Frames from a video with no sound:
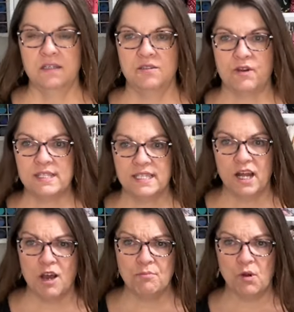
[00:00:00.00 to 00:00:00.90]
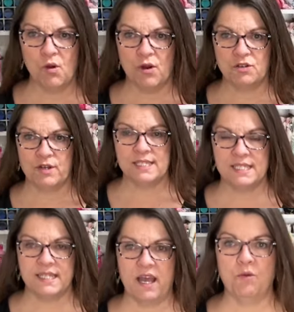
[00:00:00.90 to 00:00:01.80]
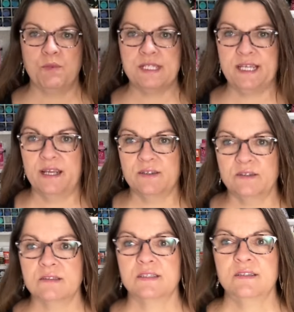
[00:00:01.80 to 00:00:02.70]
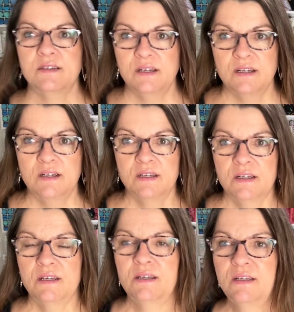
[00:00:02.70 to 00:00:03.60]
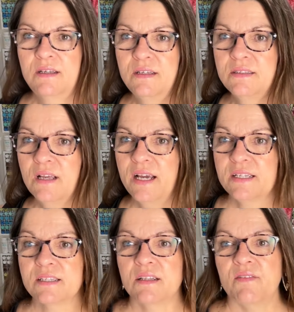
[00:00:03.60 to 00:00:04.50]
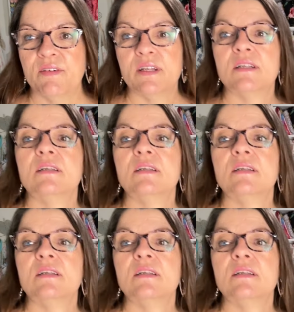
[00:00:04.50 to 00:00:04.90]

dress it up or dress it down with sandals. So I just love it.